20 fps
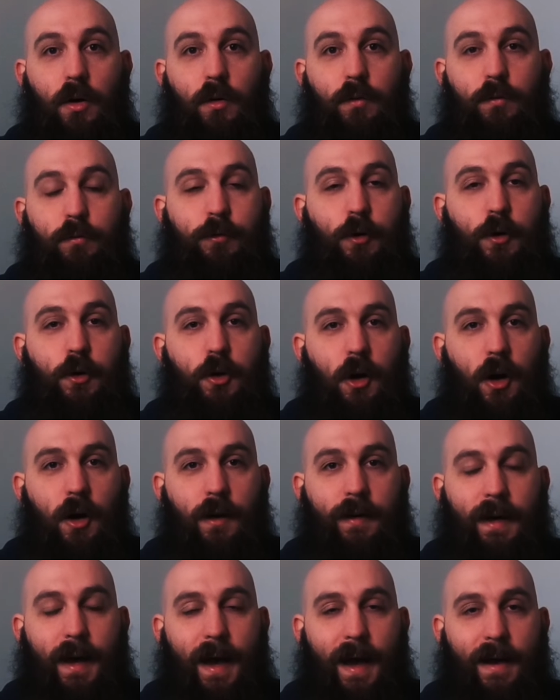for
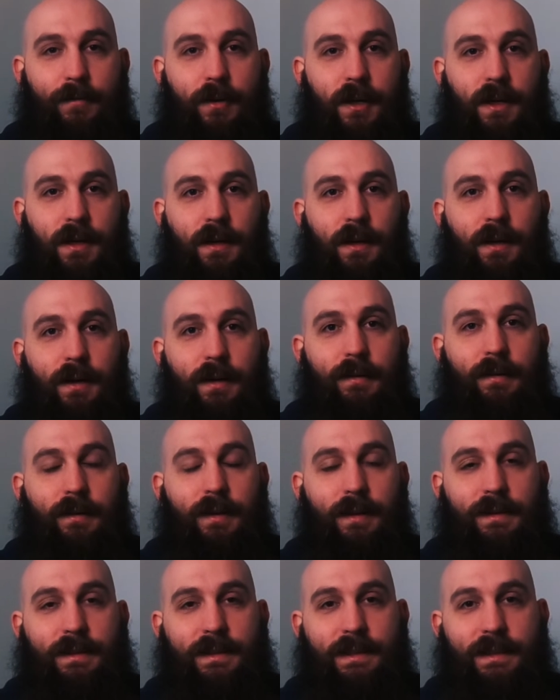not having
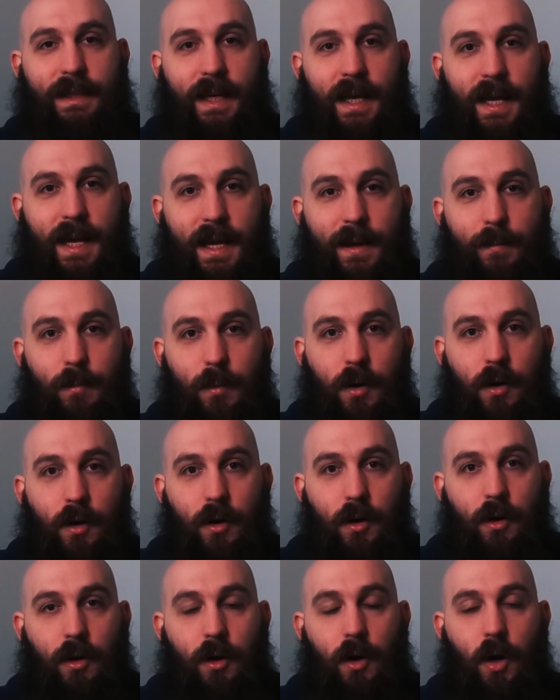the same
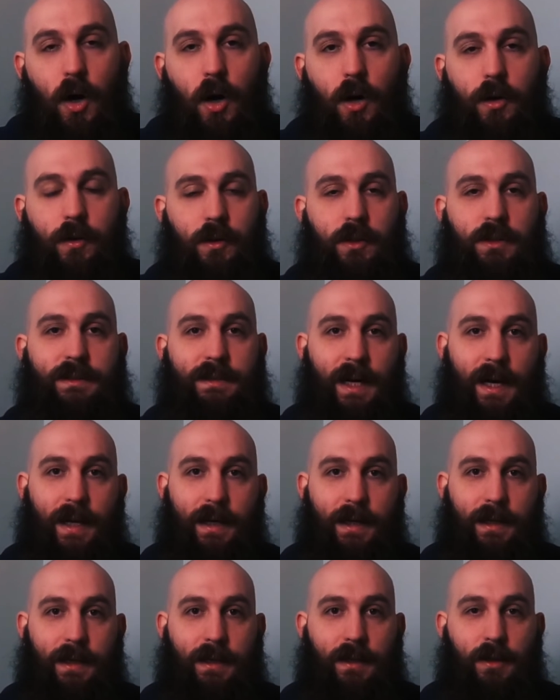
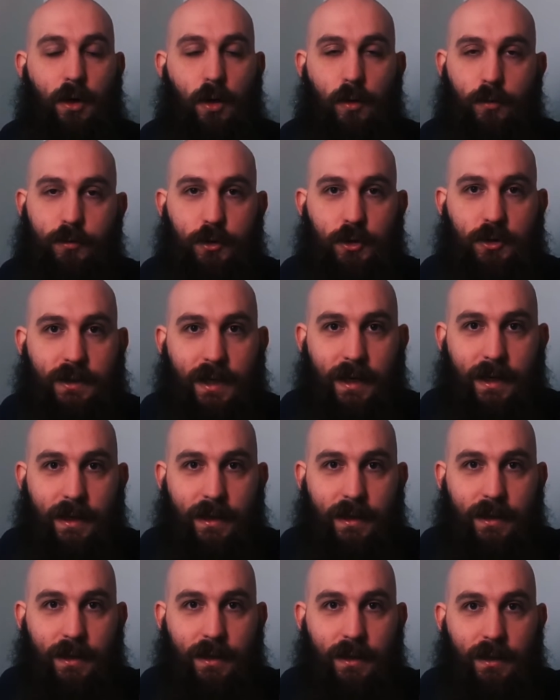understanding of
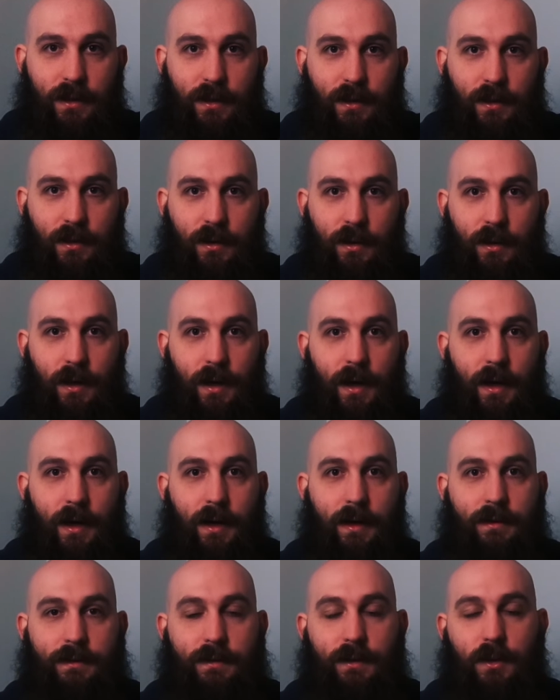society
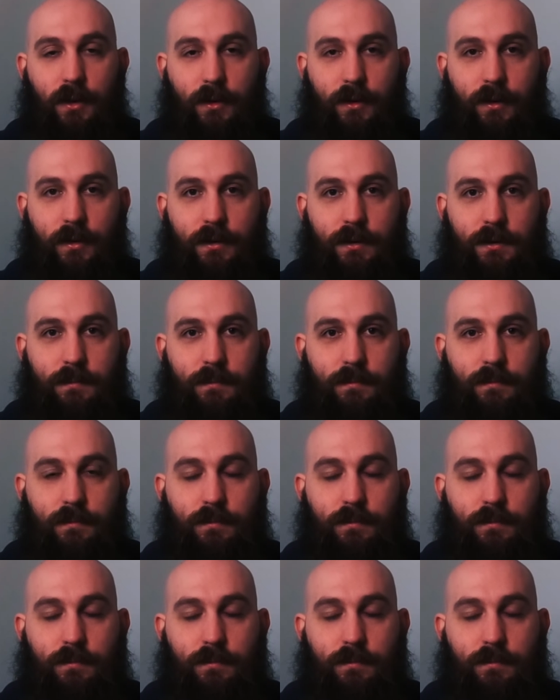as others.